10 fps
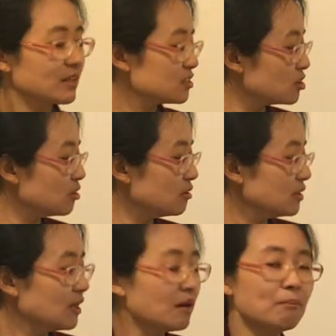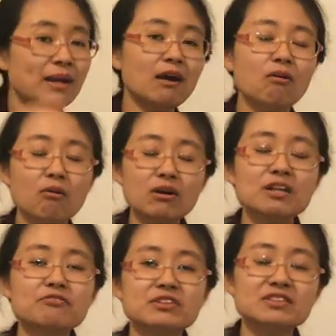So among
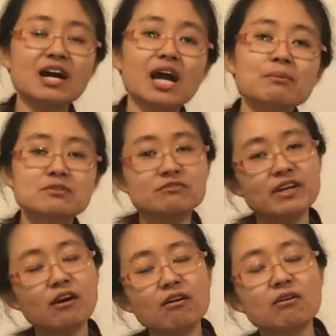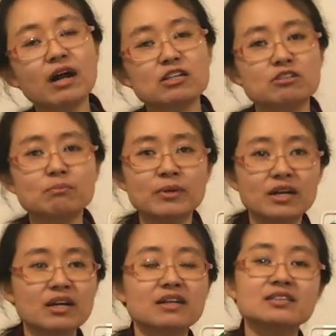all different types of alcohol, actually
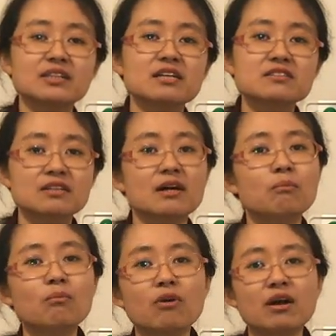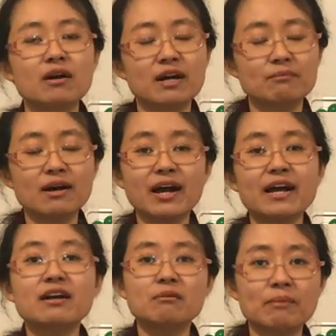beer contains more
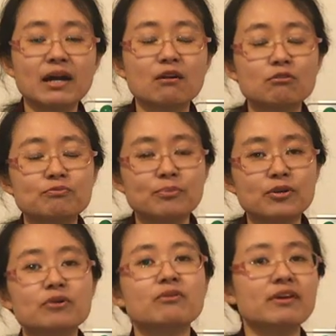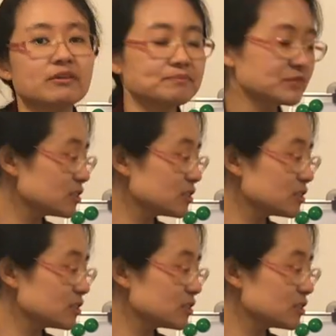higher amount of purine.